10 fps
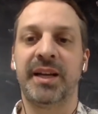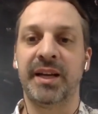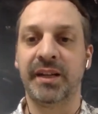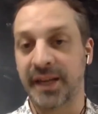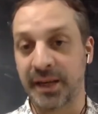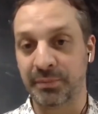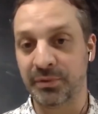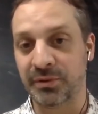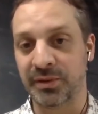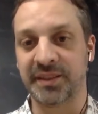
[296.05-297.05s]
in
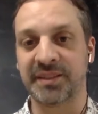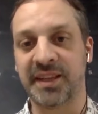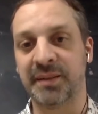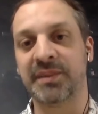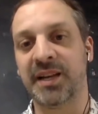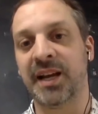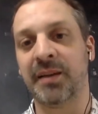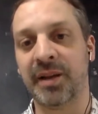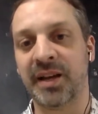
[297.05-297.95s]
April, at the same time